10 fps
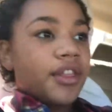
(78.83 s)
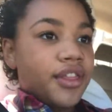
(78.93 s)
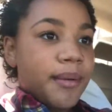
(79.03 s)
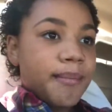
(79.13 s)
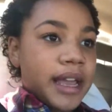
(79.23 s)

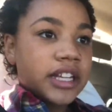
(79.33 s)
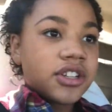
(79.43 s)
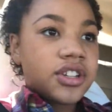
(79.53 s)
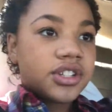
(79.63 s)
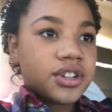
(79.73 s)
the
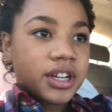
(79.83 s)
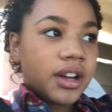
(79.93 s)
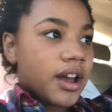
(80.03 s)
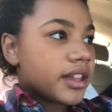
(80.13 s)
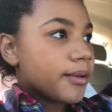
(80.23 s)
main
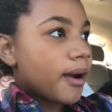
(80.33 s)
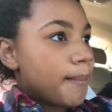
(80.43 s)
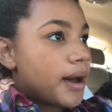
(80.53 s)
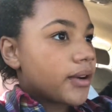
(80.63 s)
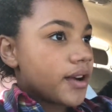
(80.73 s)
street. I think we're
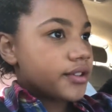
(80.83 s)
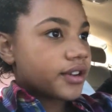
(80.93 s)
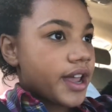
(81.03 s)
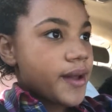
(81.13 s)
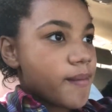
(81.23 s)
on
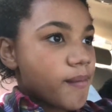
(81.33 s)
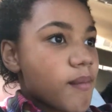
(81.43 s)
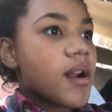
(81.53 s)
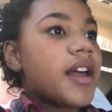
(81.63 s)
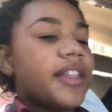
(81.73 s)
Melrose, right?
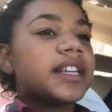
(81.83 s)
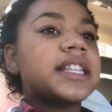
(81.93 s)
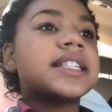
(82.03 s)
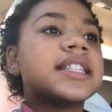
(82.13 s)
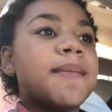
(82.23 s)

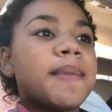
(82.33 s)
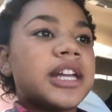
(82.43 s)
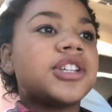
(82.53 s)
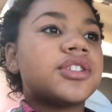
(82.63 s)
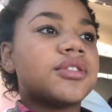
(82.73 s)
This is the
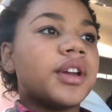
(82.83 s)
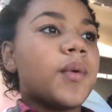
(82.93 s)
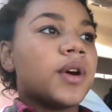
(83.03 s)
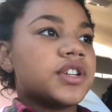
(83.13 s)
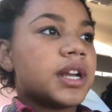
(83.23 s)
main
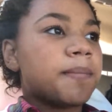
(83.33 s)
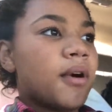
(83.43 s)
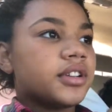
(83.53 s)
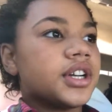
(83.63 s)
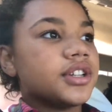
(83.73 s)
street where Jake
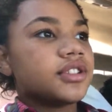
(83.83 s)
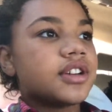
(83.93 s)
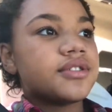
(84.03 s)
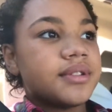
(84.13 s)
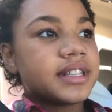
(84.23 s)
Paul turns
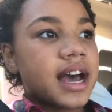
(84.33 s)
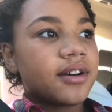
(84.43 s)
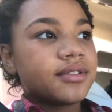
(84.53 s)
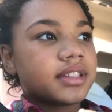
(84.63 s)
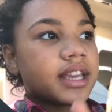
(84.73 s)
onto his house,